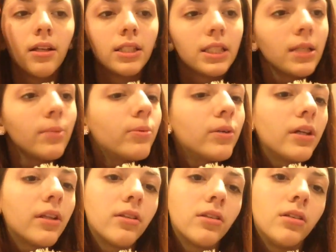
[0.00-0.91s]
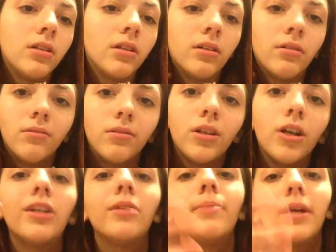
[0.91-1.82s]
sleep with to
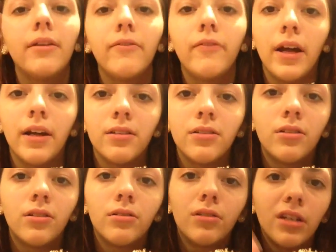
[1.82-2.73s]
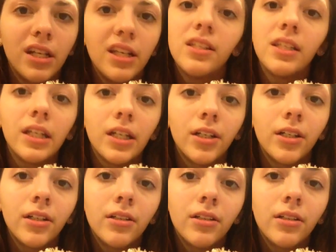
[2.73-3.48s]
go to bed faster or easier.